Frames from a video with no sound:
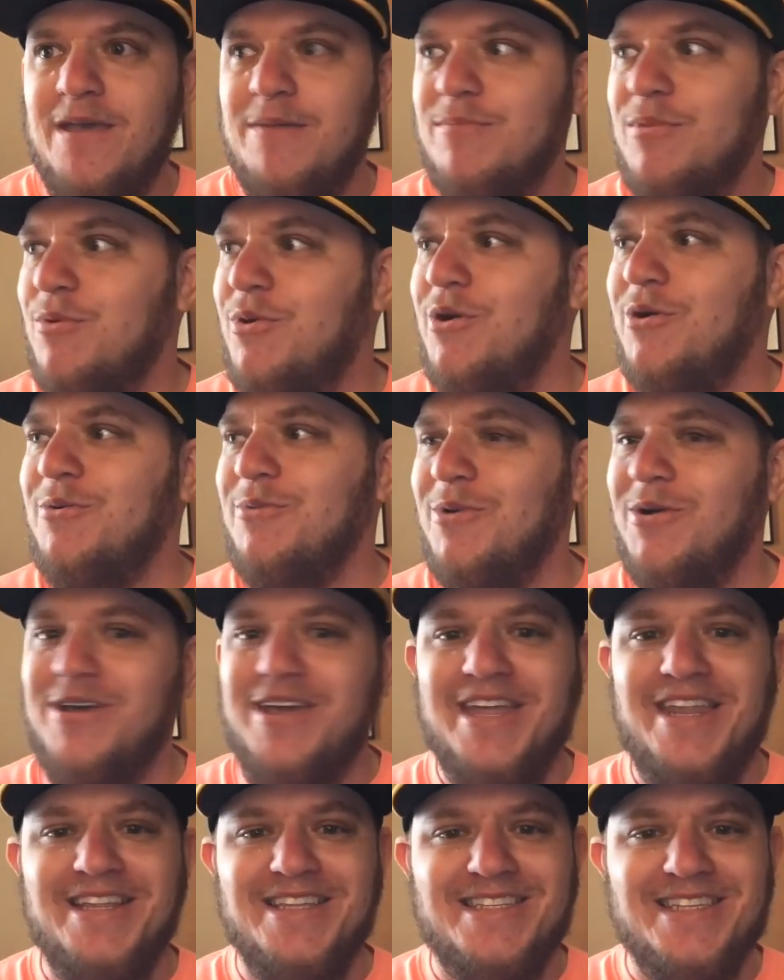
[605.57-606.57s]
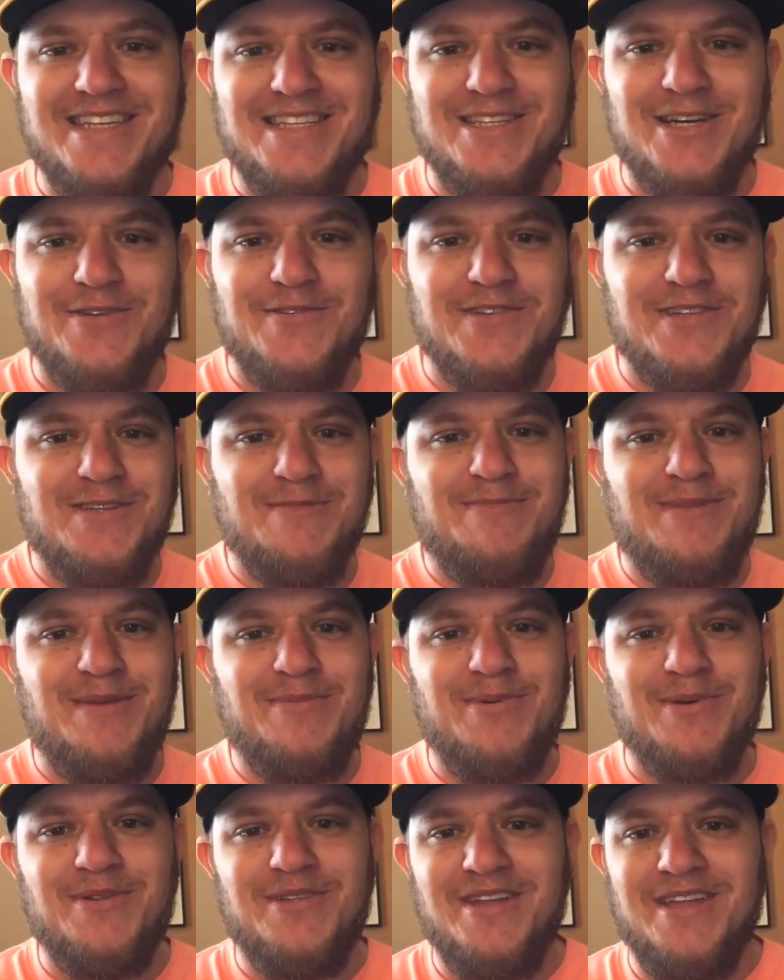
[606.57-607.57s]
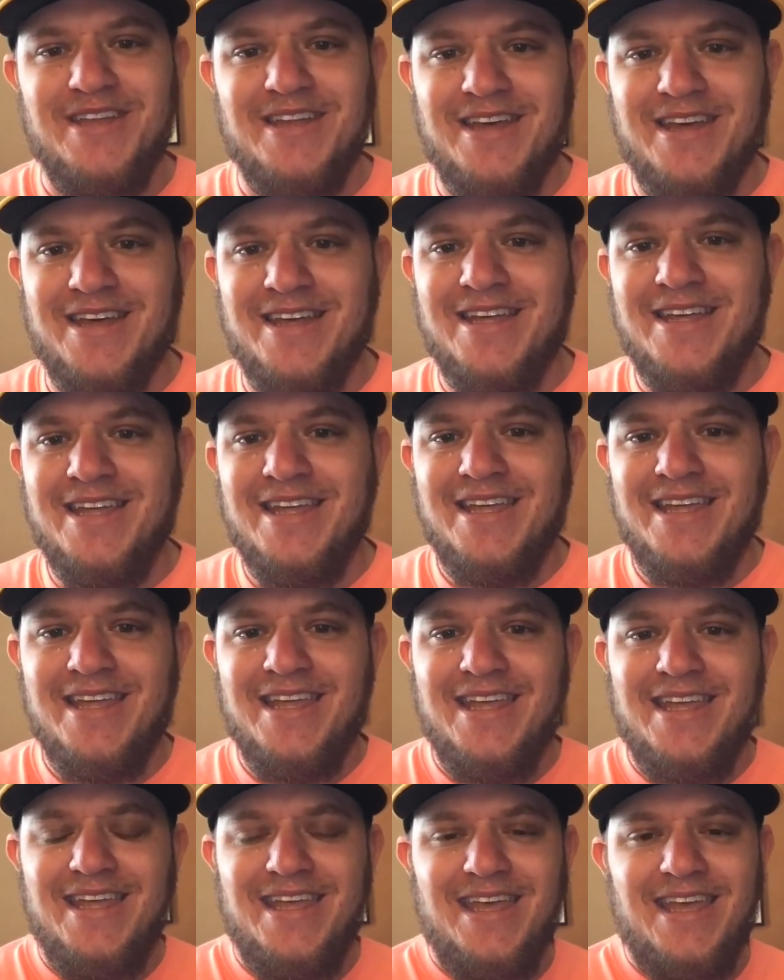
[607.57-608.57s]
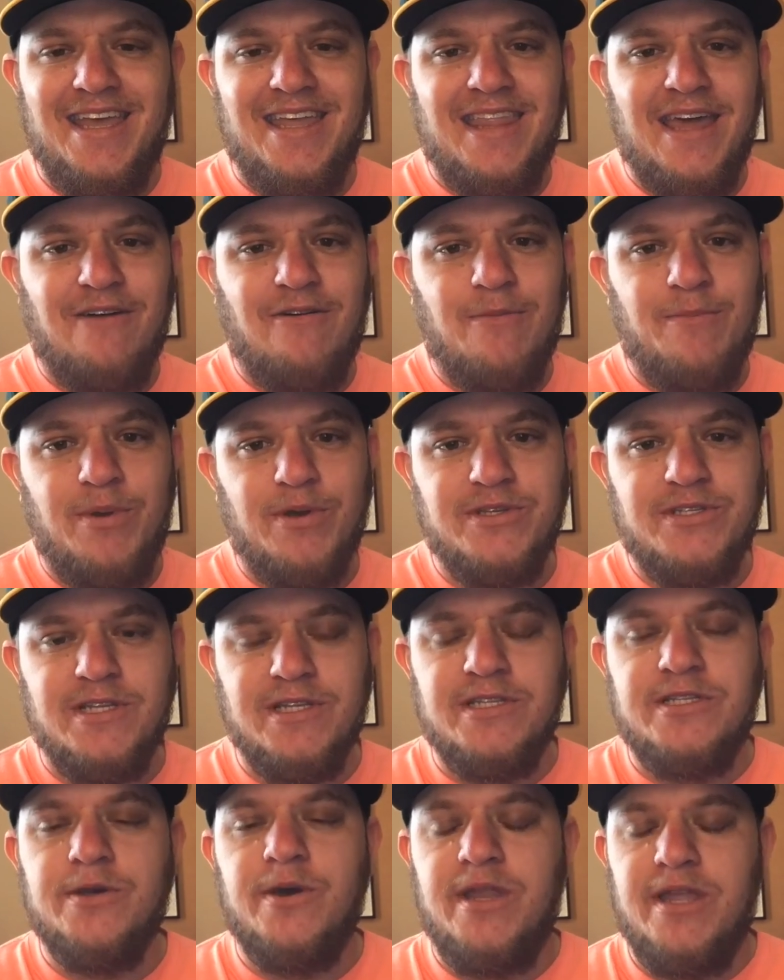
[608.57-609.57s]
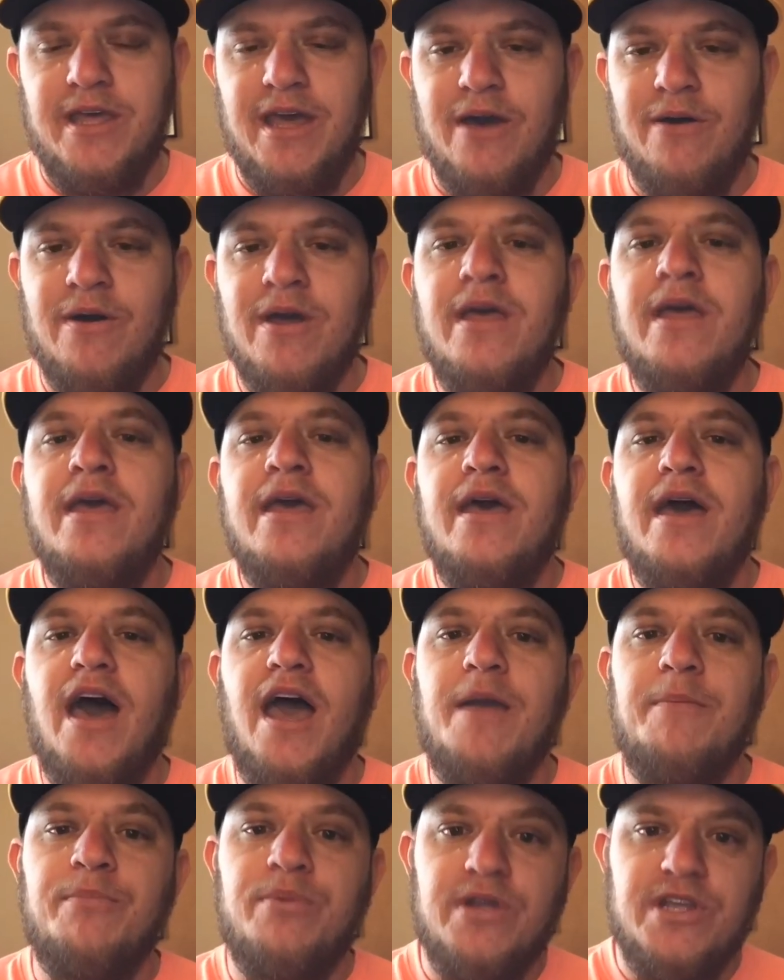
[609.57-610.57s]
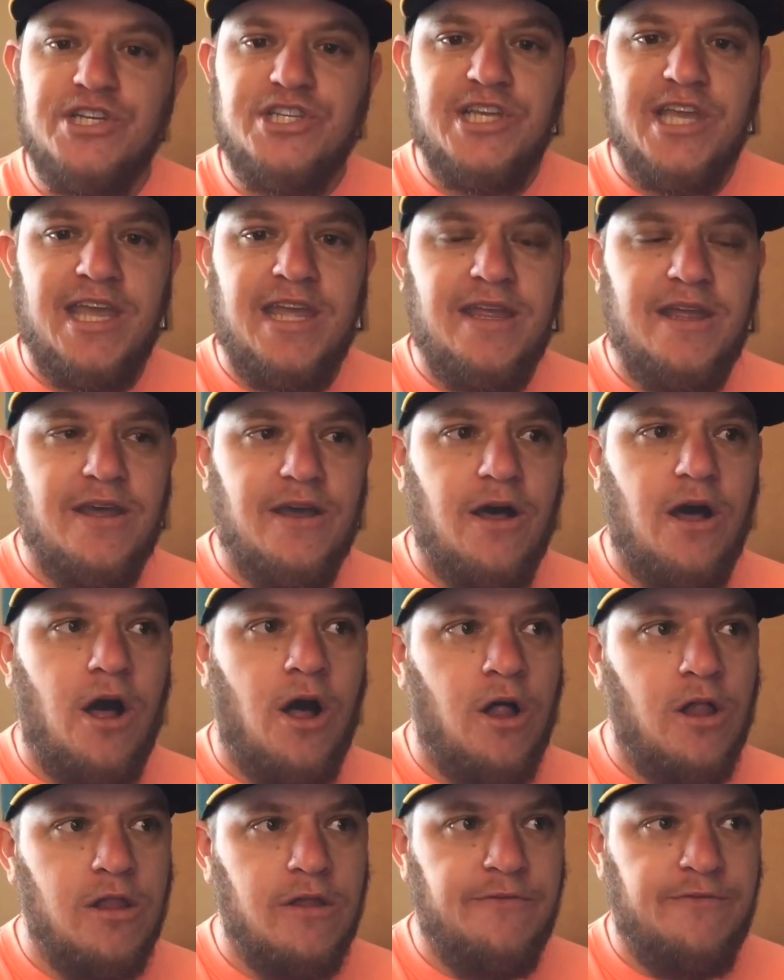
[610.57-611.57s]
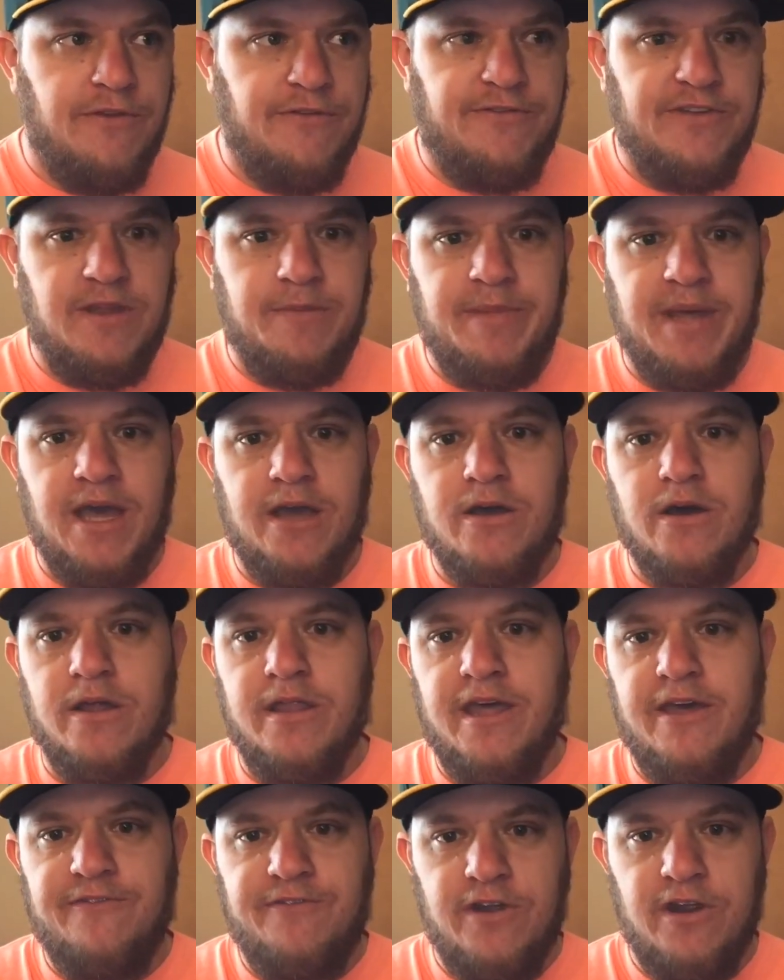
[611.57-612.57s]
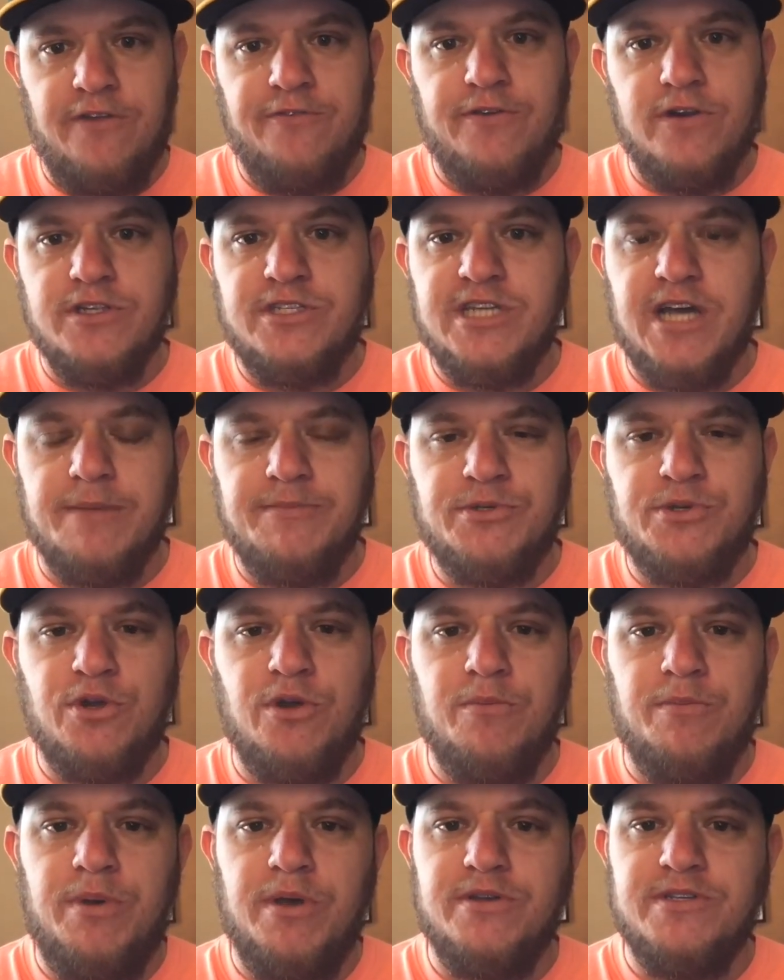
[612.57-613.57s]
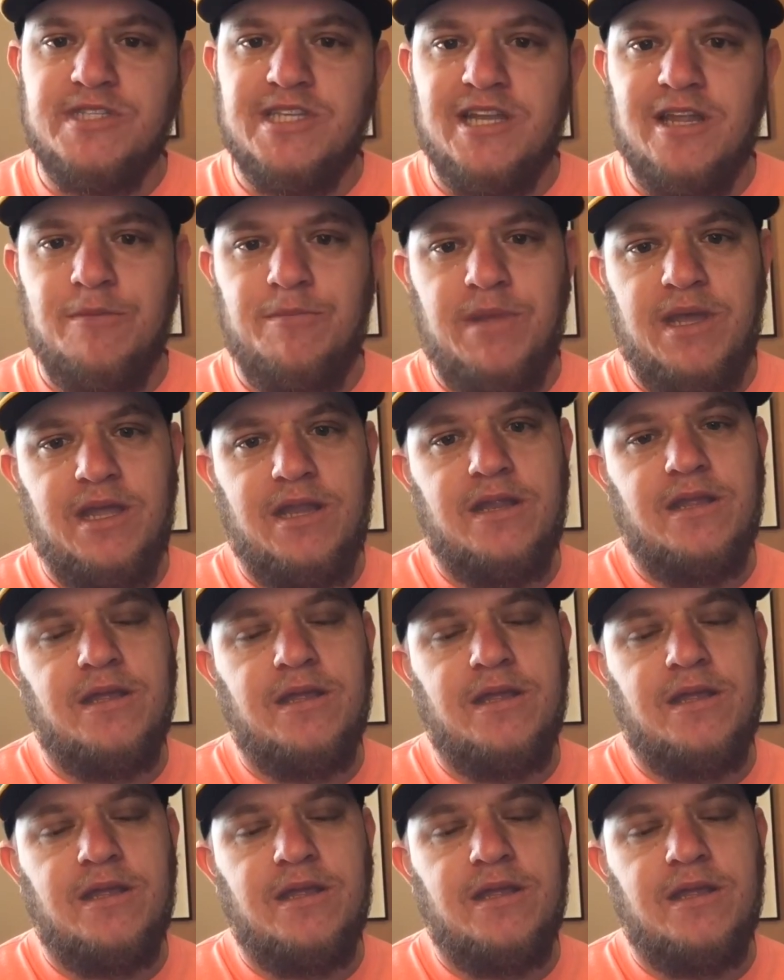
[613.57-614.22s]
But we'll get it sent over to people and get that one posted. So anyhow, I appreciate all of the feedback on that very first Topps Chrome post that I made.